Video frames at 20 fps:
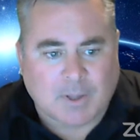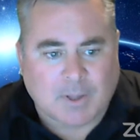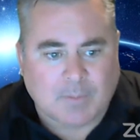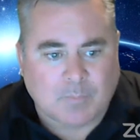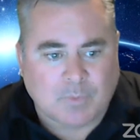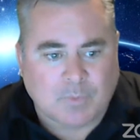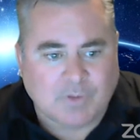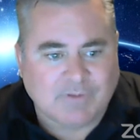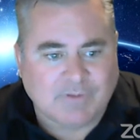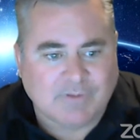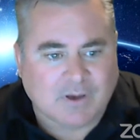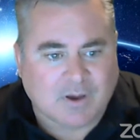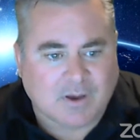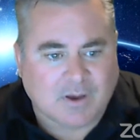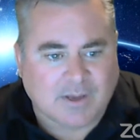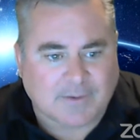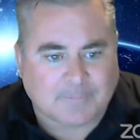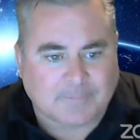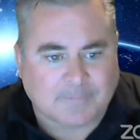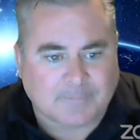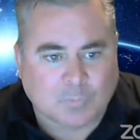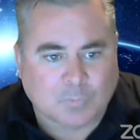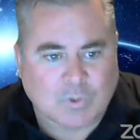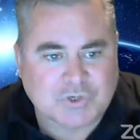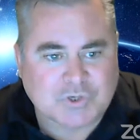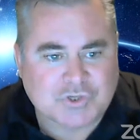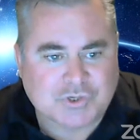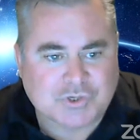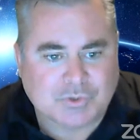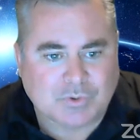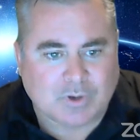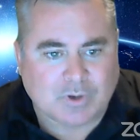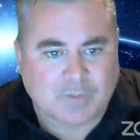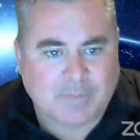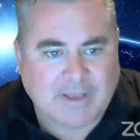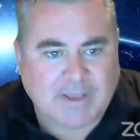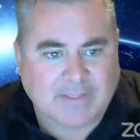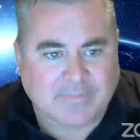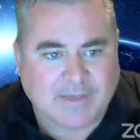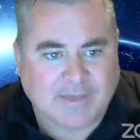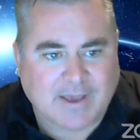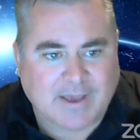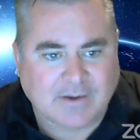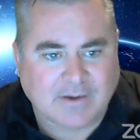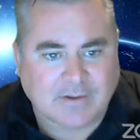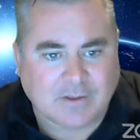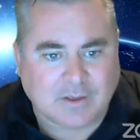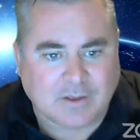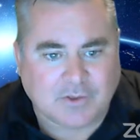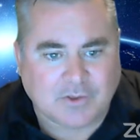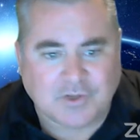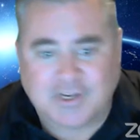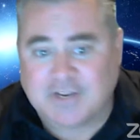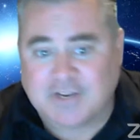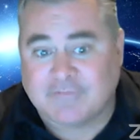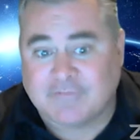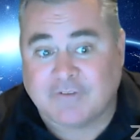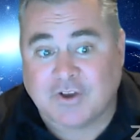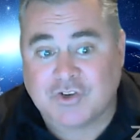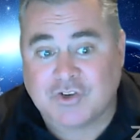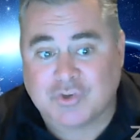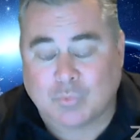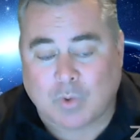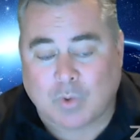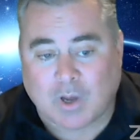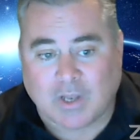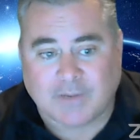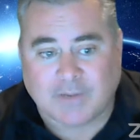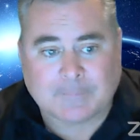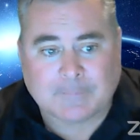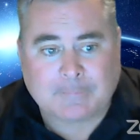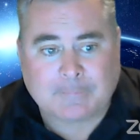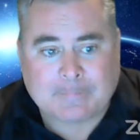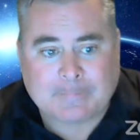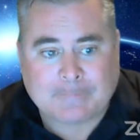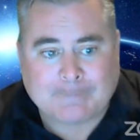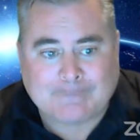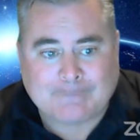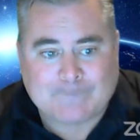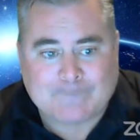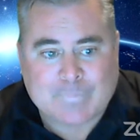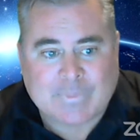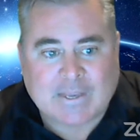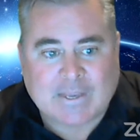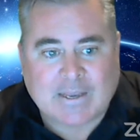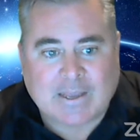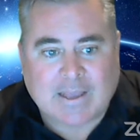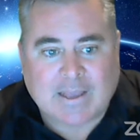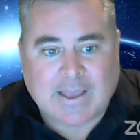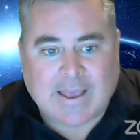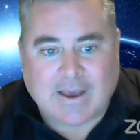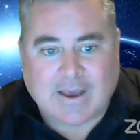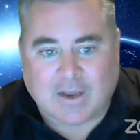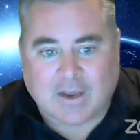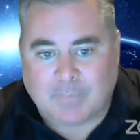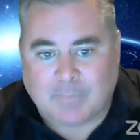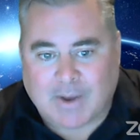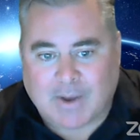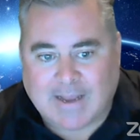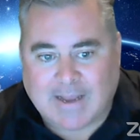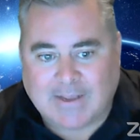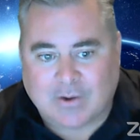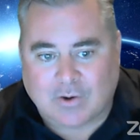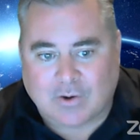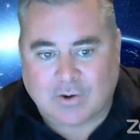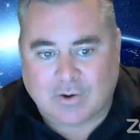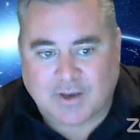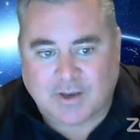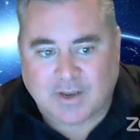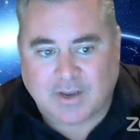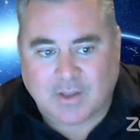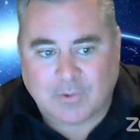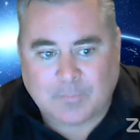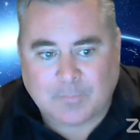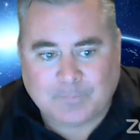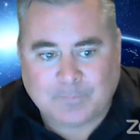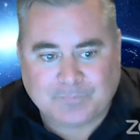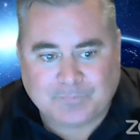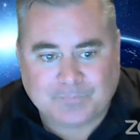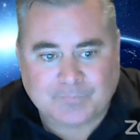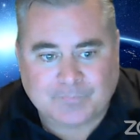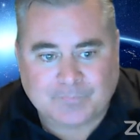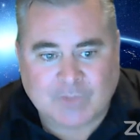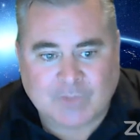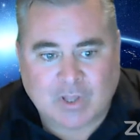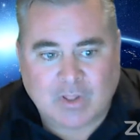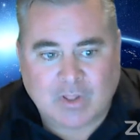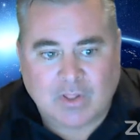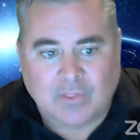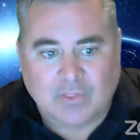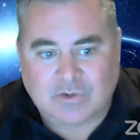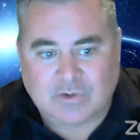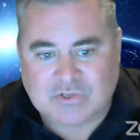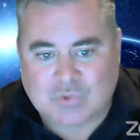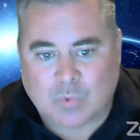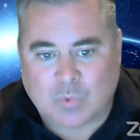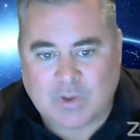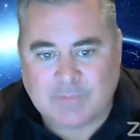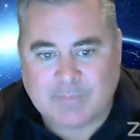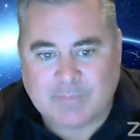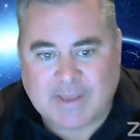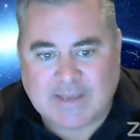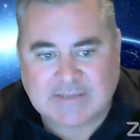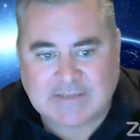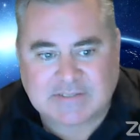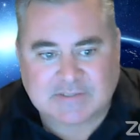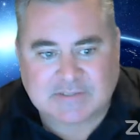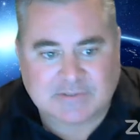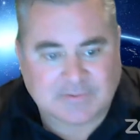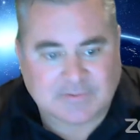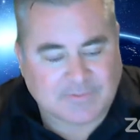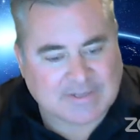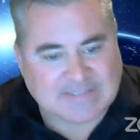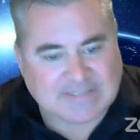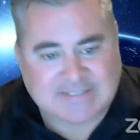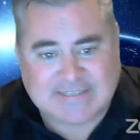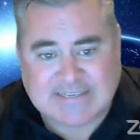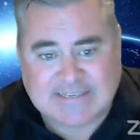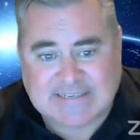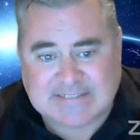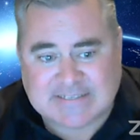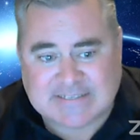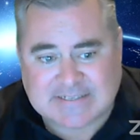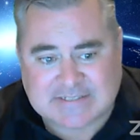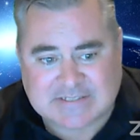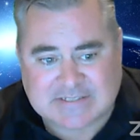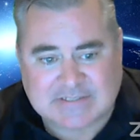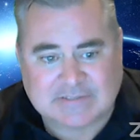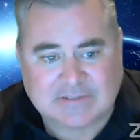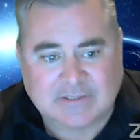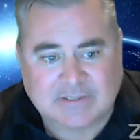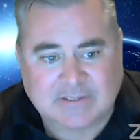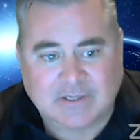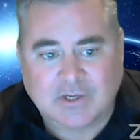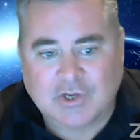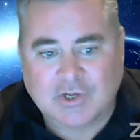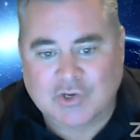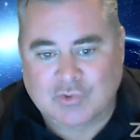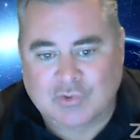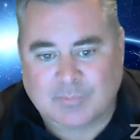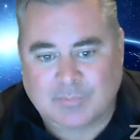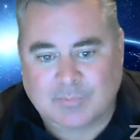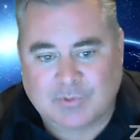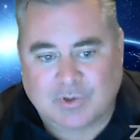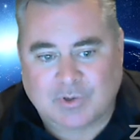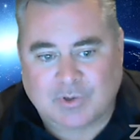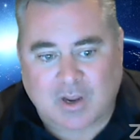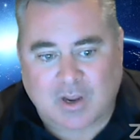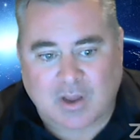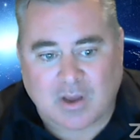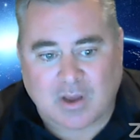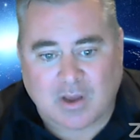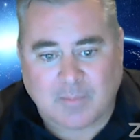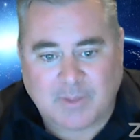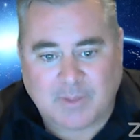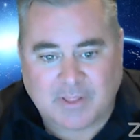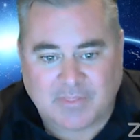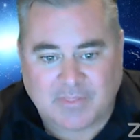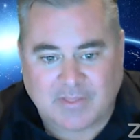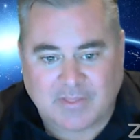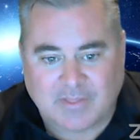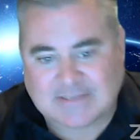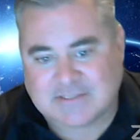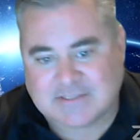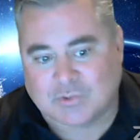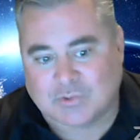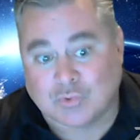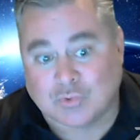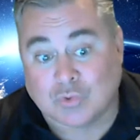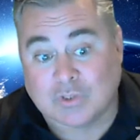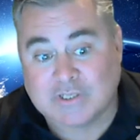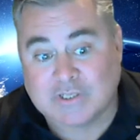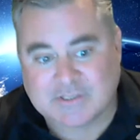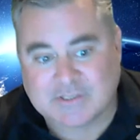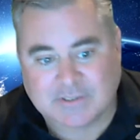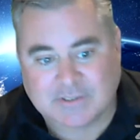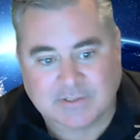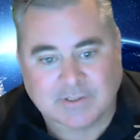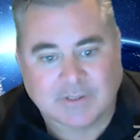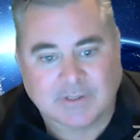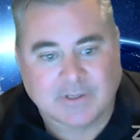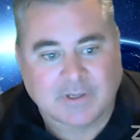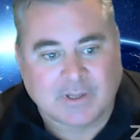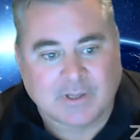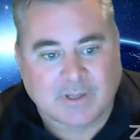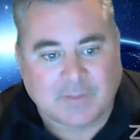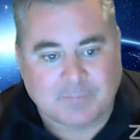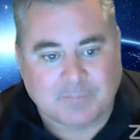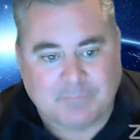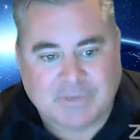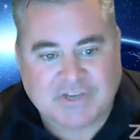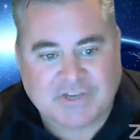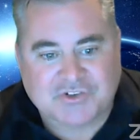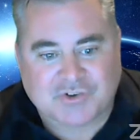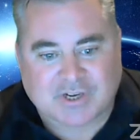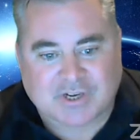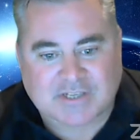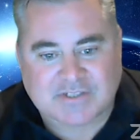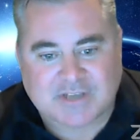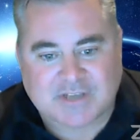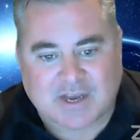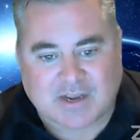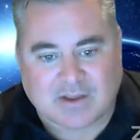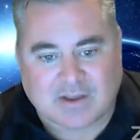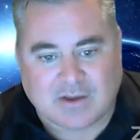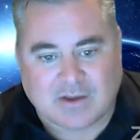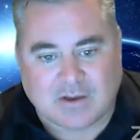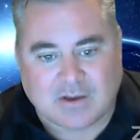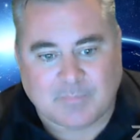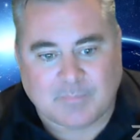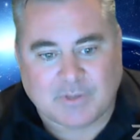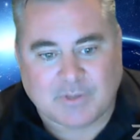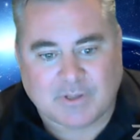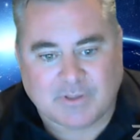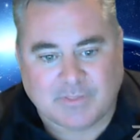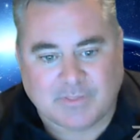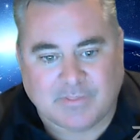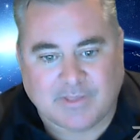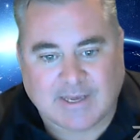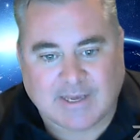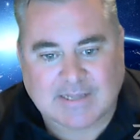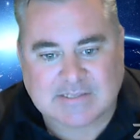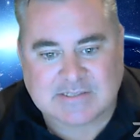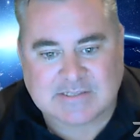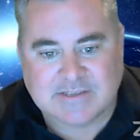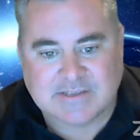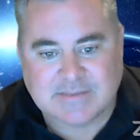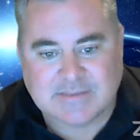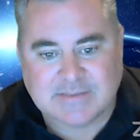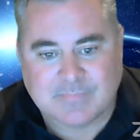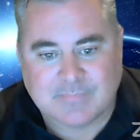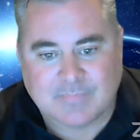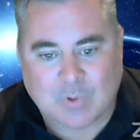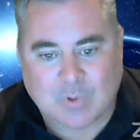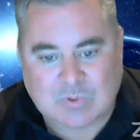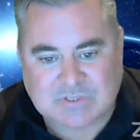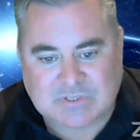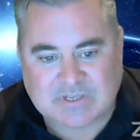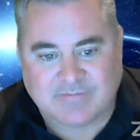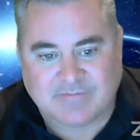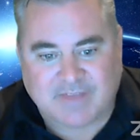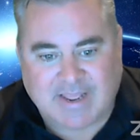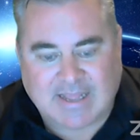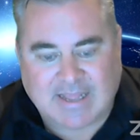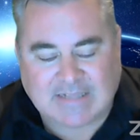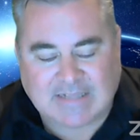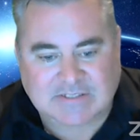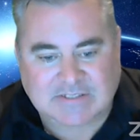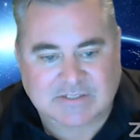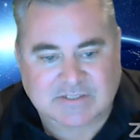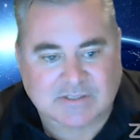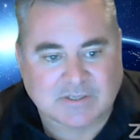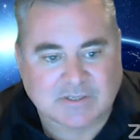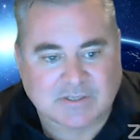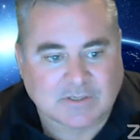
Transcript: Moving on, once you make that, you need to fund your wallet. How to buy Cardano? There's Coinbase, that's the easiest. Crypto.com, that's the coolest. Bittrex.com, that's the most advanced.